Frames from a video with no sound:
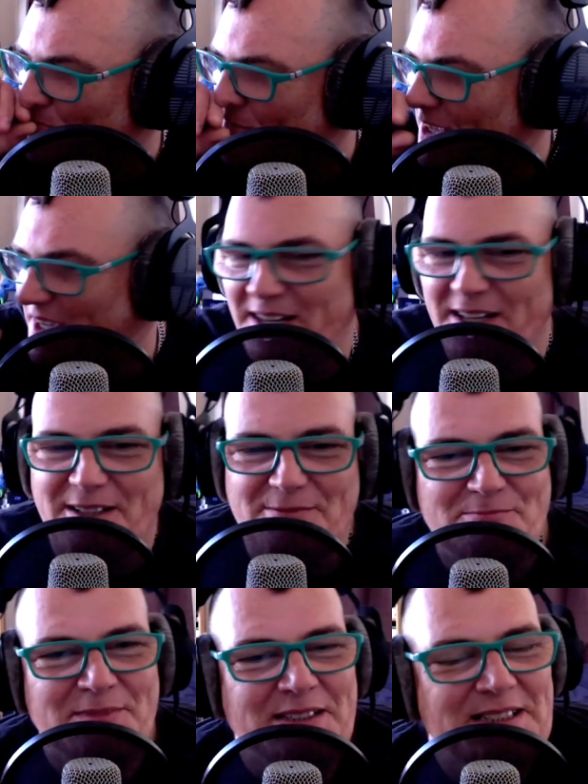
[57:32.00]
Um,
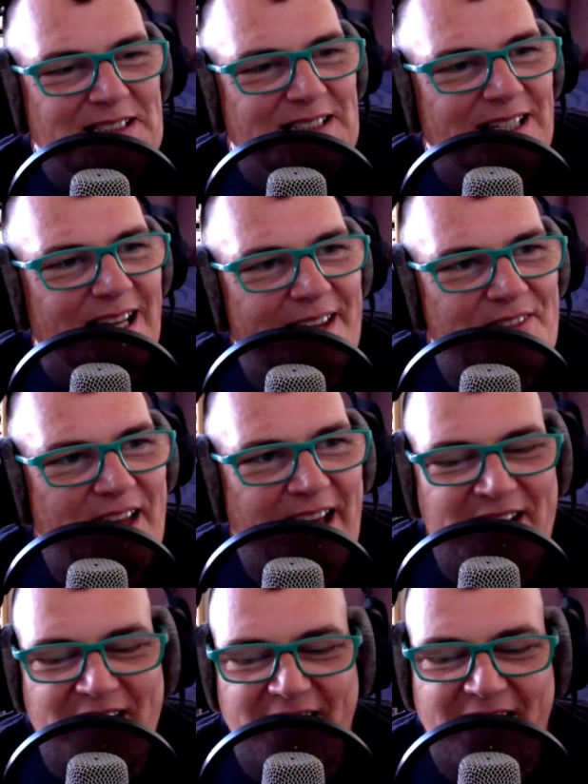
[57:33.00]
and
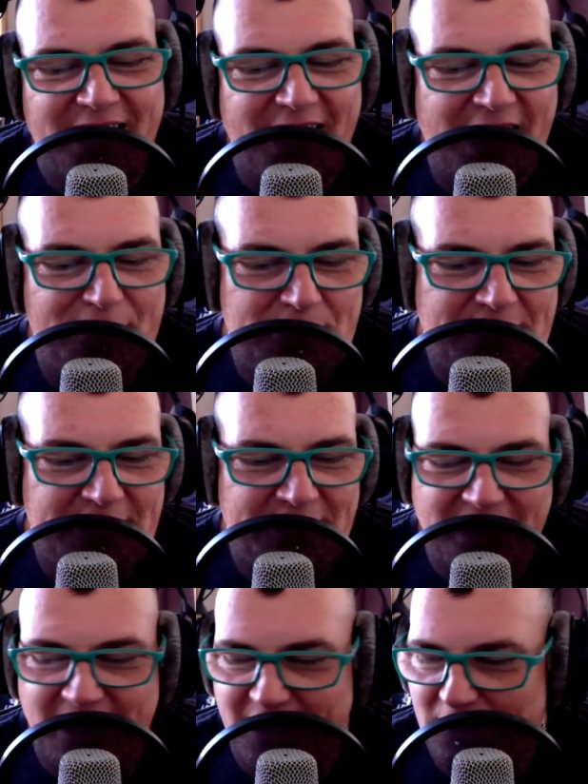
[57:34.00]
then uh, I've been
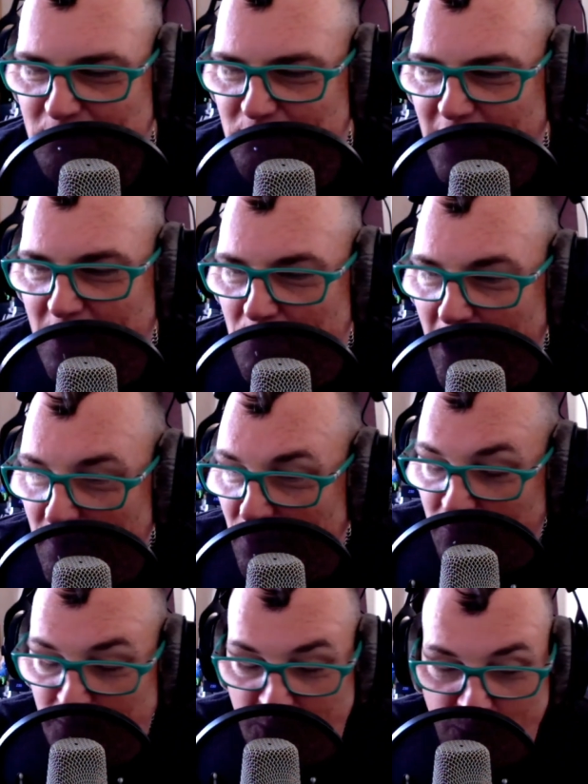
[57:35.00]
I'm
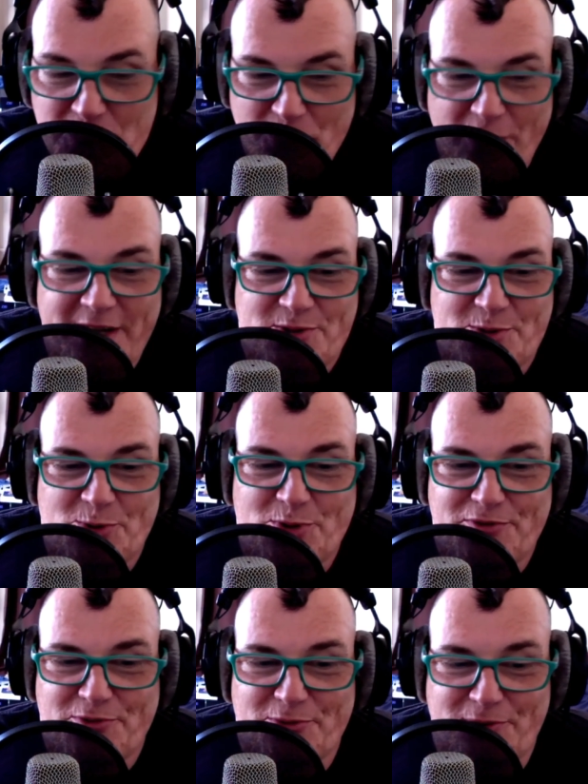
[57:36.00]
I'm going to write a story
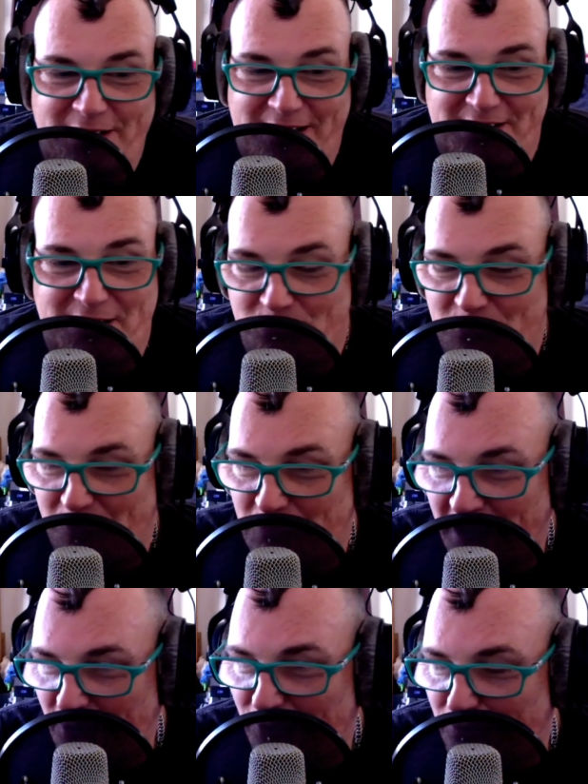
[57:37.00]
for you guys. I'm I'm
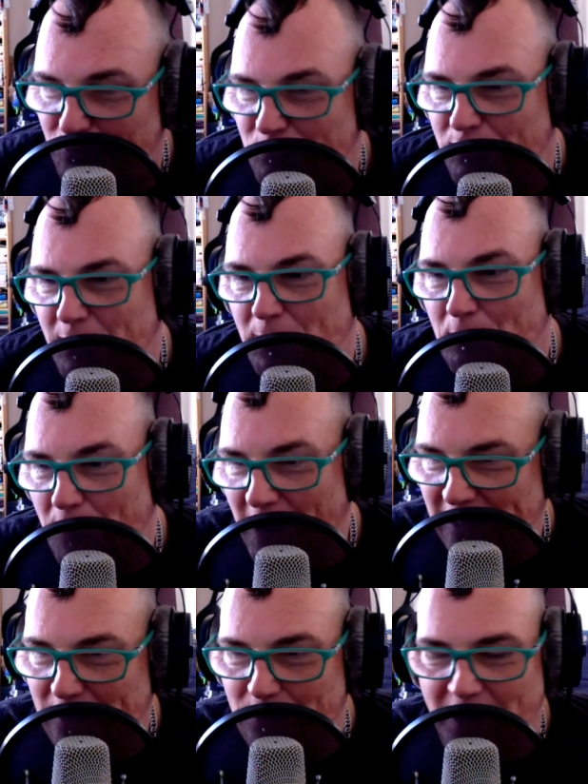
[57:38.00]
kind of
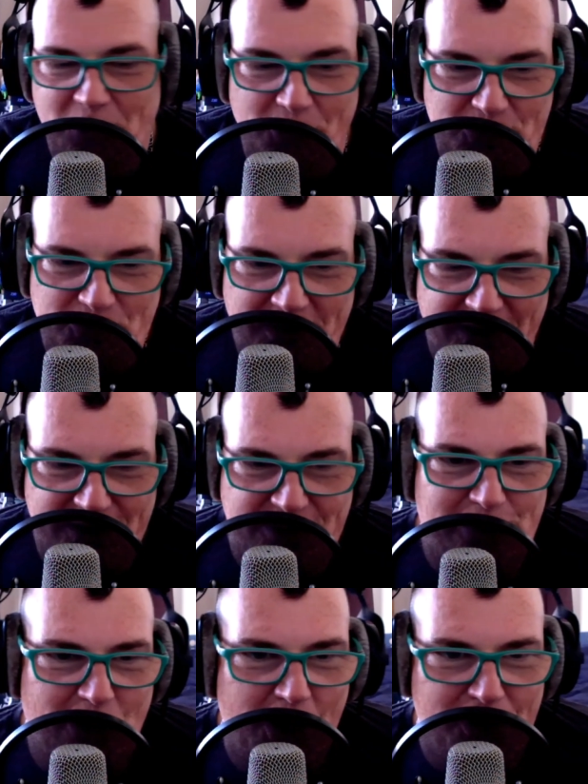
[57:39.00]
compiling my notes right now. It's a
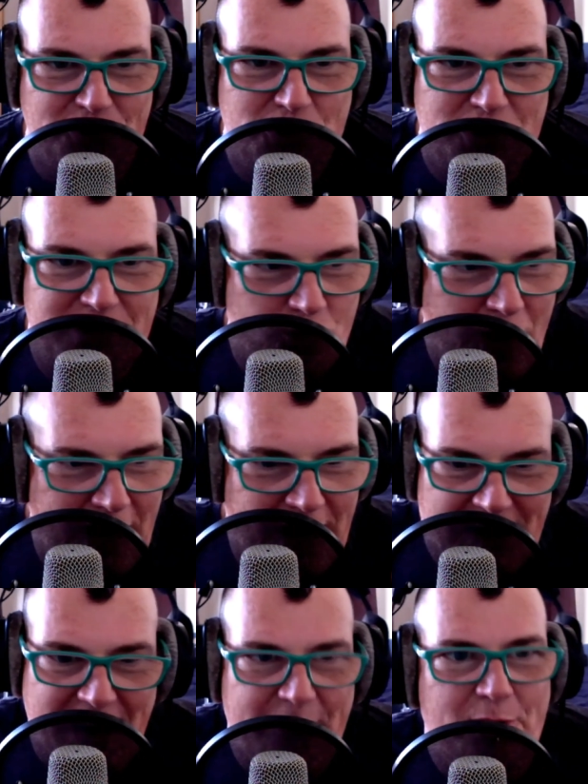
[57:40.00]
lot of trial
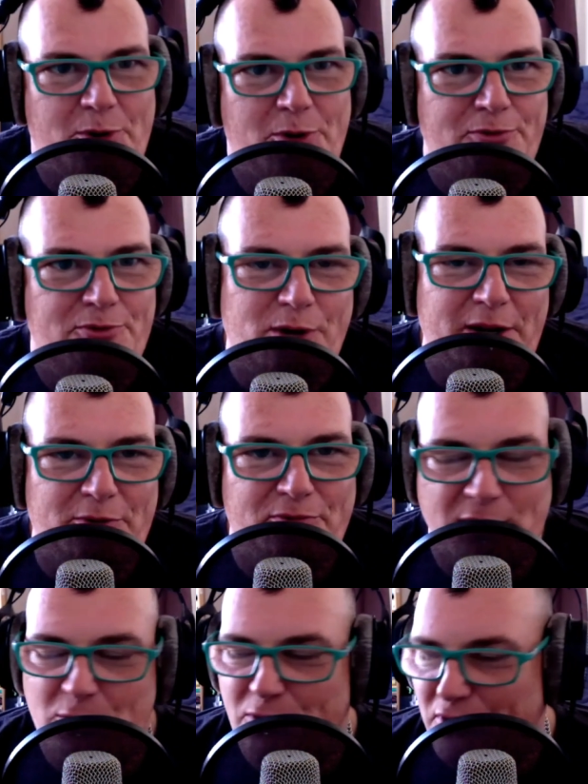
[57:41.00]
and error of trying to
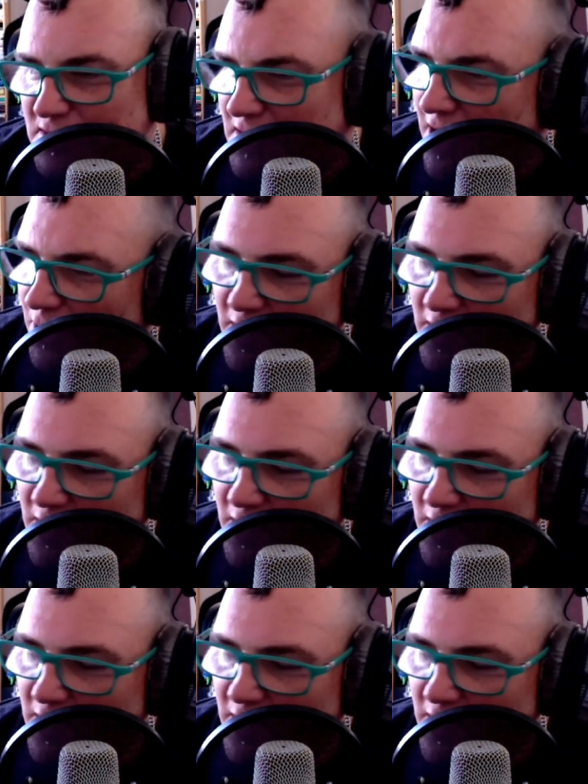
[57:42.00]
figure things out.